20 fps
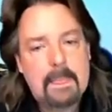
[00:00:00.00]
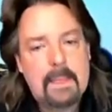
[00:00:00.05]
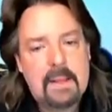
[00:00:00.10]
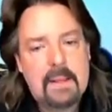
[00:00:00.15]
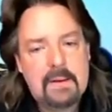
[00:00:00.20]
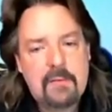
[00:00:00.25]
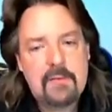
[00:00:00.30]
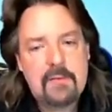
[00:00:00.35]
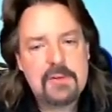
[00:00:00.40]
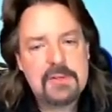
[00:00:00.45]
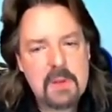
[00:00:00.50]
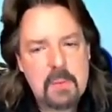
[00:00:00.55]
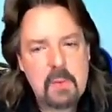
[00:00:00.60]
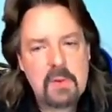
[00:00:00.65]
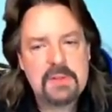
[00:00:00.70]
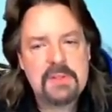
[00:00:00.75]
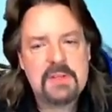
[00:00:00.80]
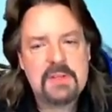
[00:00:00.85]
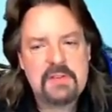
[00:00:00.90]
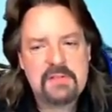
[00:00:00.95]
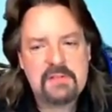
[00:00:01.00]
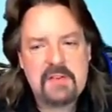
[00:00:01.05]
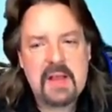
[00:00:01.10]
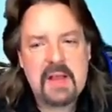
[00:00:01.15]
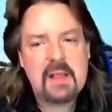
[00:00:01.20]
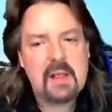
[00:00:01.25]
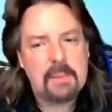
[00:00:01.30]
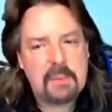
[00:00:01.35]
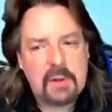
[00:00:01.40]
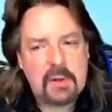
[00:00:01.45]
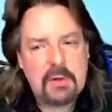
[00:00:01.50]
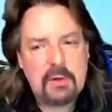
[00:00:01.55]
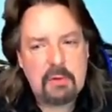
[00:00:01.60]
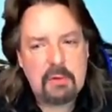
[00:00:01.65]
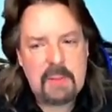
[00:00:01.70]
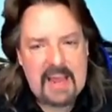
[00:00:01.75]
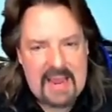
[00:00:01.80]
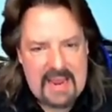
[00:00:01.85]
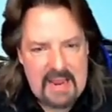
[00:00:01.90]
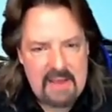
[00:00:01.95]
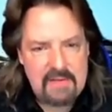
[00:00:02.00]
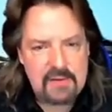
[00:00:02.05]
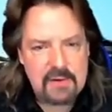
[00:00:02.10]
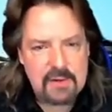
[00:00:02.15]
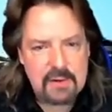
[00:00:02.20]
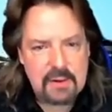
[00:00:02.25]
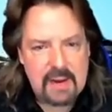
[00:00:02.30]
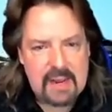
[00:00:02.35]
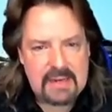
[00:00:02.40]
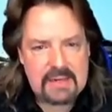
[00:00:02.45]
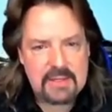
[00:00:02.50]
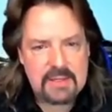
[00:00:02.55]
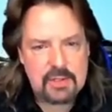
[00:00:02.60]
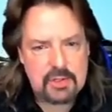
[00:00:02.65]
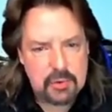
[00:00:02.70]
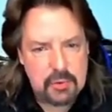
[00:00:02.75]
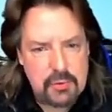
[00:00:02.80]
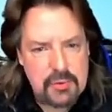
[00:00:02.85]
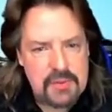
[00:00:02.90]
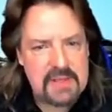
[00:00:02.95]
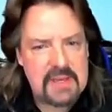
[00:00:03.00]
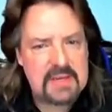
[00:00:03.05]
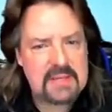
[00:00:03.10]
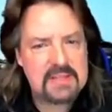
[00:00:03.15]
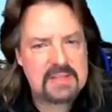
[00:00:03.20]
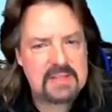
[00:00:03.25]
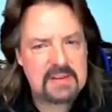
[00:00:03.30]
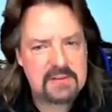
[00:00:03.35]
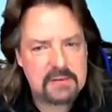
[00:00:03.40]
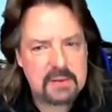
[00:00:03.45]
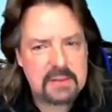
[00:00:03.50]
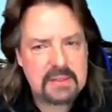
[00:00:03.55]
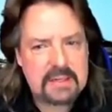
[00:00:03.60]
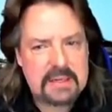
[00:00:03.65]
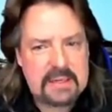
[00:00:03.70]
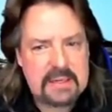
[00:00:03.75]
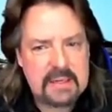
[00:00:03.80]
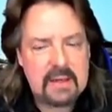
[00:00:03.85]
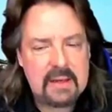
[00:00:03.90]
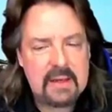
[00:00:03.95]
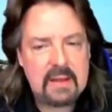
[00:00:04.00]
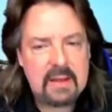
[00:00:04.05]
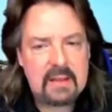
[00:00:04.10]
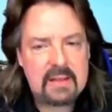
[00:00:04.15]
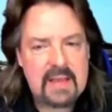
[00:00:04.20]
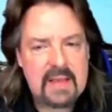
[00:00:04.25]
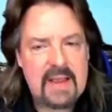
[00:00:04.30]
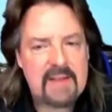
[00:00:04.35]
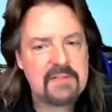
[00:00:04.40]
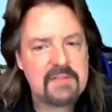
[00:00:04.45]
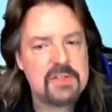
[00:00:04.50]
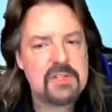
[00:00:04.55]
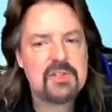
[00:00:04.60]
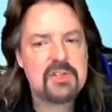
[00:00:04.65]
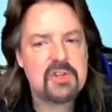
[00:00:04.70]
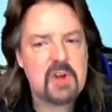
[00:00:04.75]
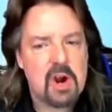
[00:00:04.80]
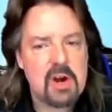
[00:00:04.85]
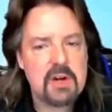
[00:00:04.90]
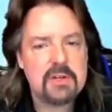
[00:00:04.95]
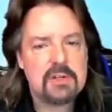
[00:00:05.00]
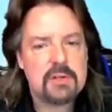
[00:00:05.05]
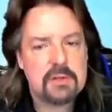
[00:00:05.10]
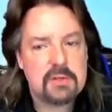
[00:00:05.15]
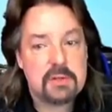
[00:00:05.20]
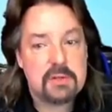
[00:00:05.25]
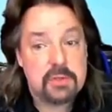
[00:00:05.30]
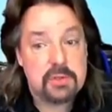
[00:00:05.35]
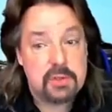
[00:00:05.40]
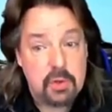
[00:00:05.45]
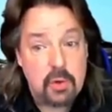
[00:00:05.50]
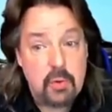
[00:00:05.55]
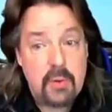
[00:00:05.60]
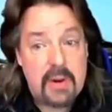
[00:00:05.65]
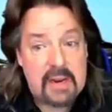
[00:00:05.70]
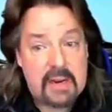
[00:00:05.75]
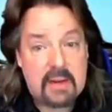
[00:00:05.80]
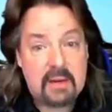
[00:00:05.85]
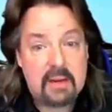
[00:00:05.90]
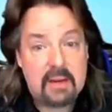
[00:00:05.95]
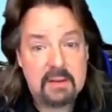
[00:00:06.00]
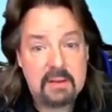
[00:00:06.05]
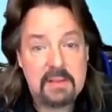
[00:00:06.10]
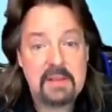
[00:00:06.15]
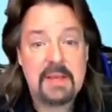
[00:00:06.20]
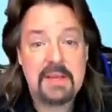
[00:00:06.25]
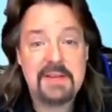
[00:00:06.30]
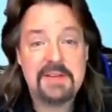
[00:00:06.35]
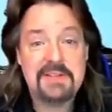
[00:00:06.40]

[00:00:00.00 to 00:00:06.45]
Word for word: For someone to develop a new behavior and do things differently, they have to start doing things